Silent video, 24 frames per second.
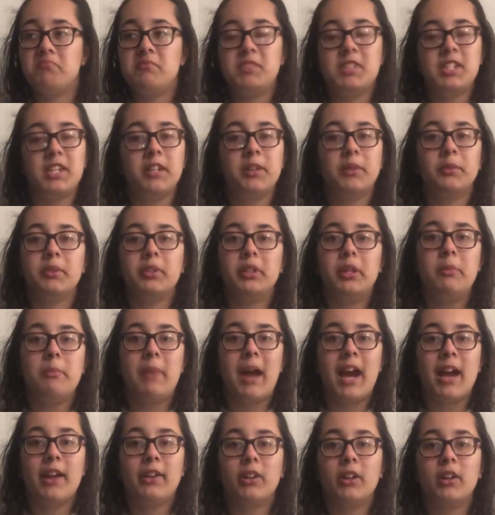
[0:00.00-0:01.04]
didn't really
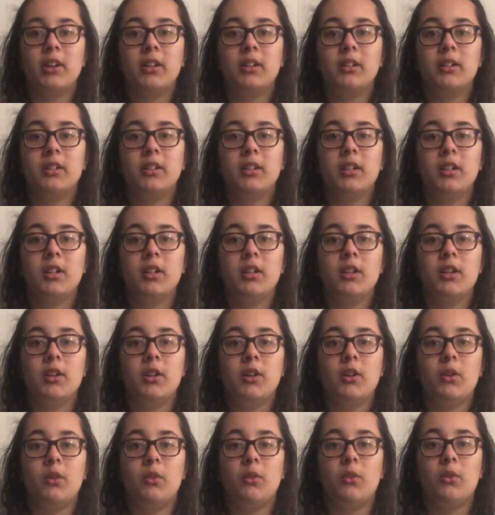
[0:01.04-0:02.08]
matter,
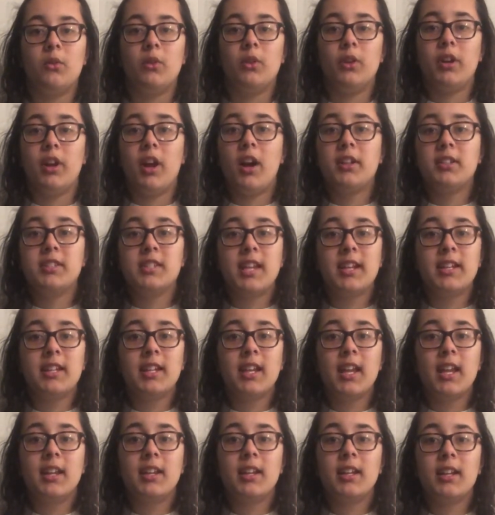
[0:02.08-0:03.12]
or not
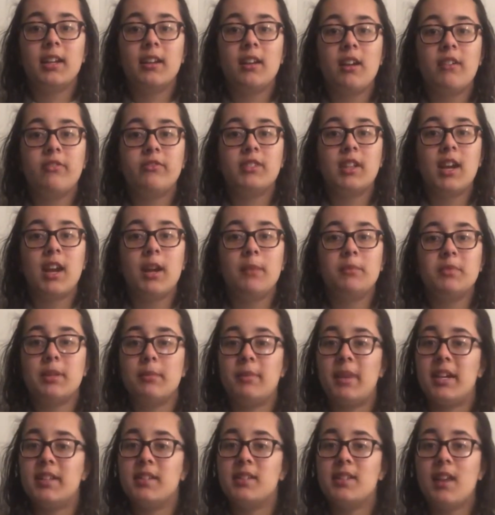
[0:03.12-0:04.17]
dedicating enough time to
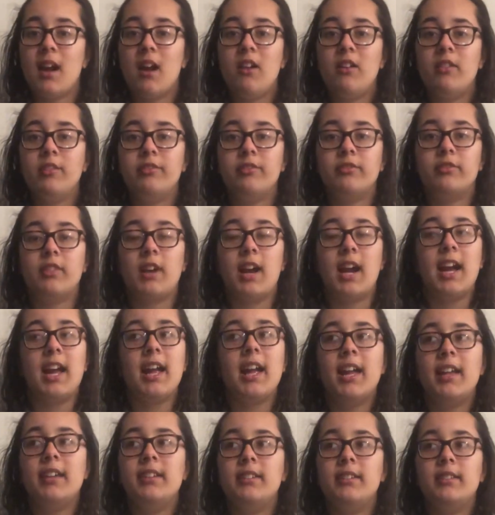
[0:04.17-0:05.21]
myself. I
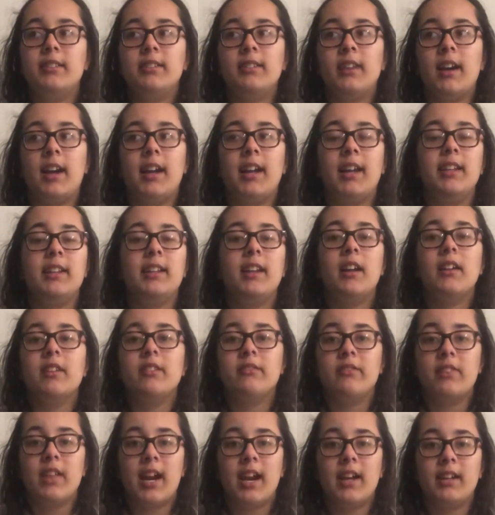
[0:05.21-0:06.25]
had none
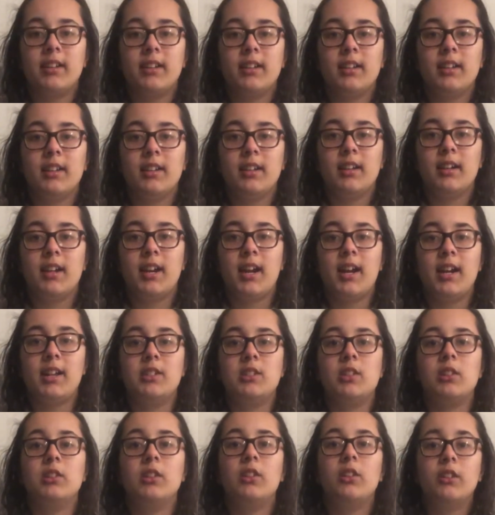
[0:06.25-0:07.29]
of that. I had
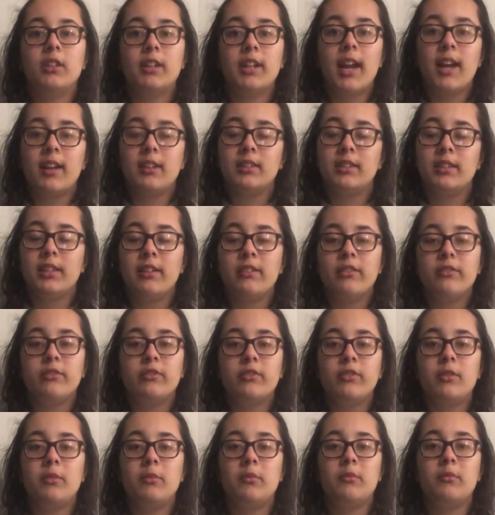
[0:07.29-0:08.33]
to learn how to live
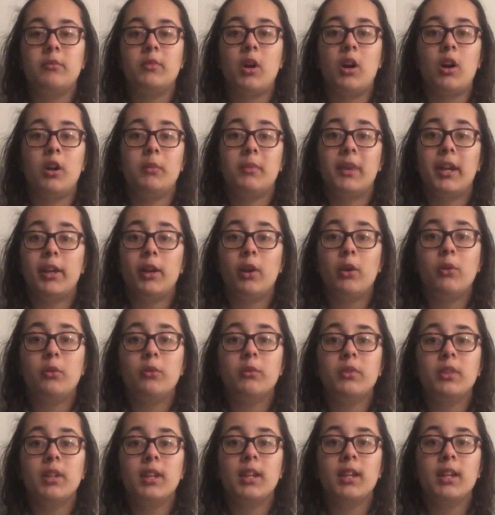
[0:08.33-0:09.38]
on my own